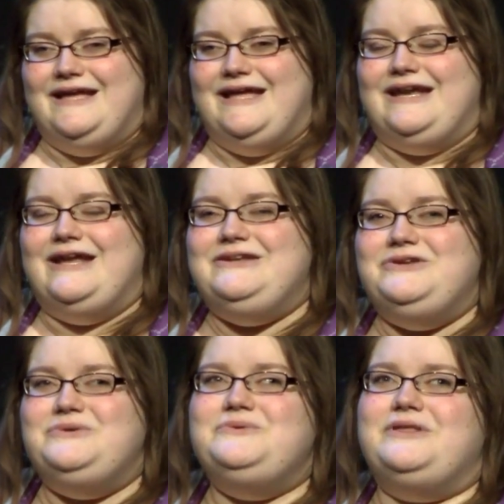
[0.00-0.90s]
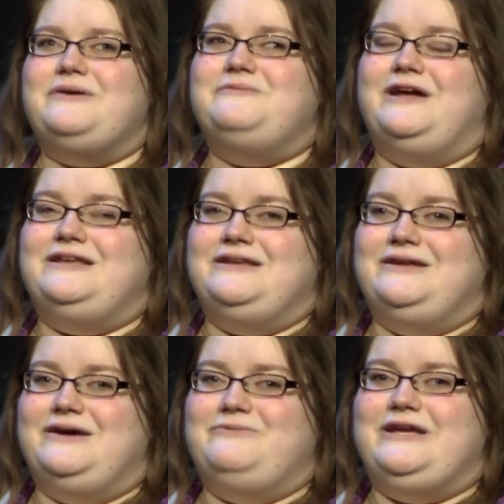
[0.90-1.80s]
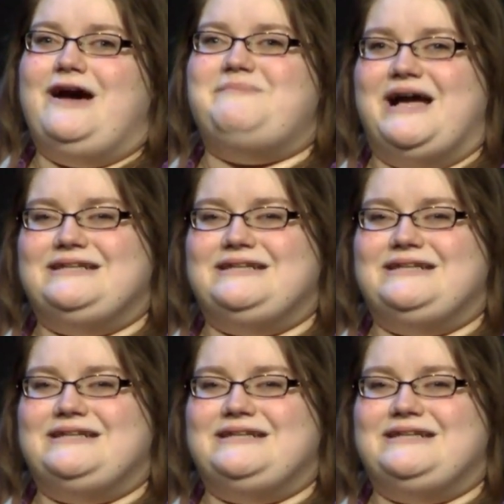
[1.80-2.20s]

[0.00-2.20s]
And I knew that when we got back